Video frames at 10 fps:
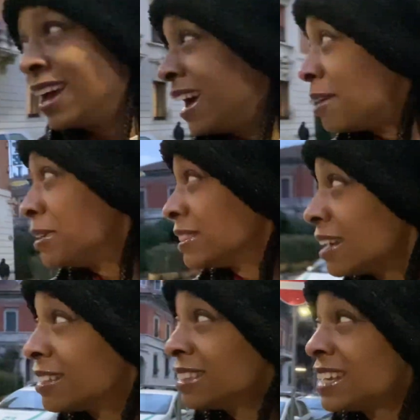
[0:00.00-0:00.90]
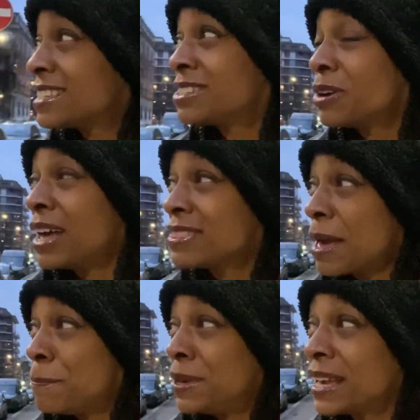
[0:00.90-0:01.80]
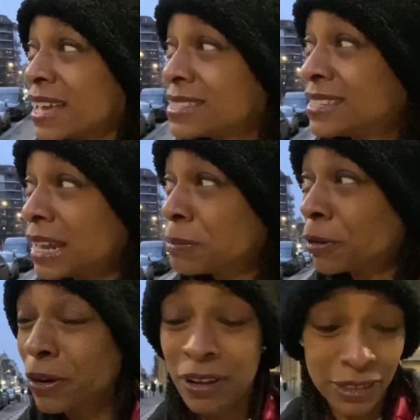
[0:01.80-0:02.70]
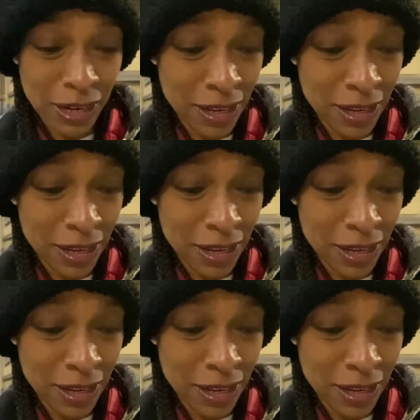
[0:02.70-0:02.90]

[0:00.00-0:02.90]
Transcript: I mean, luckily I still had that big ass diaper on,